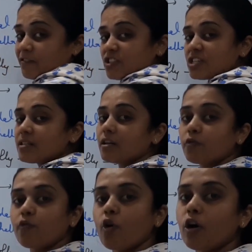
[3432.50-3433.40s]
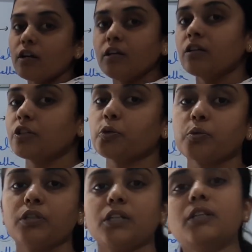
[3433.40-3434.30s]
which is a reward to
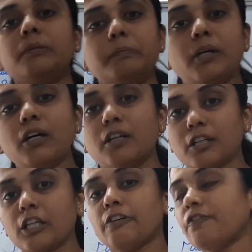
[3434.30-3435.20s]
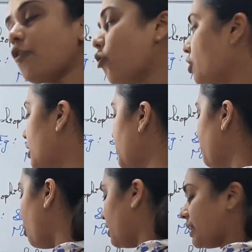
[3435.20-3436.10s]
the bird for
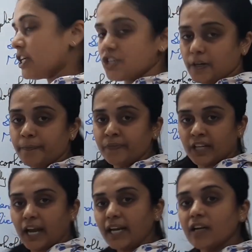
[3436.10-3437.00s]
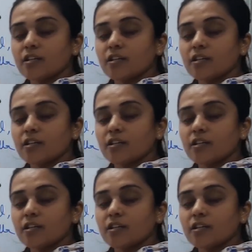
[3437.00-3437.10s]
pollination, right?